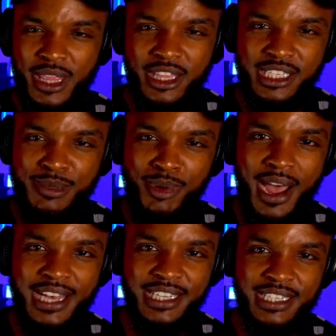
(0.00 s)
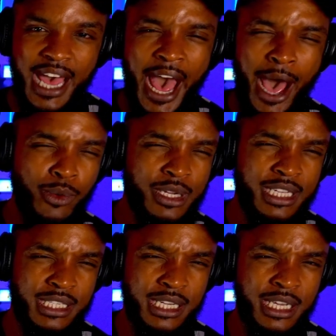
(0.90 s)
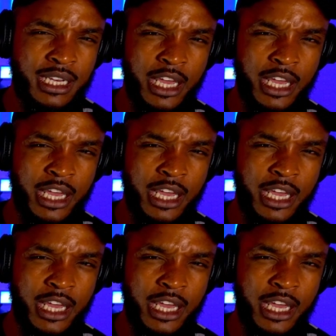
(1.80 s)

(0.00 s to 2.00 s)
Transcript: The surprise is how does it end?